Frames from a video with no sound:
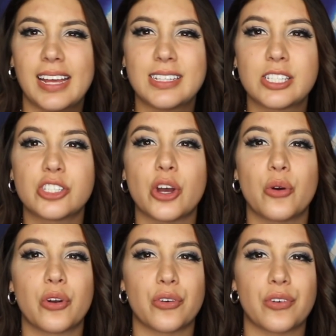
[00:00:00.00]
it's
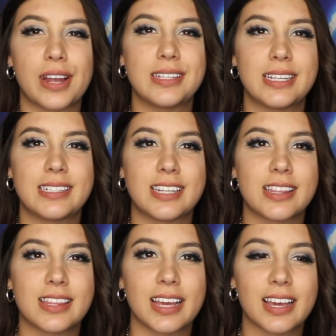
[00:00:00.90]
so crazy
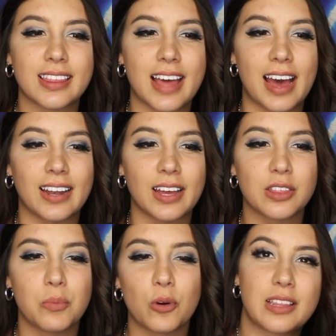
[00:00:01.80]
to think that like,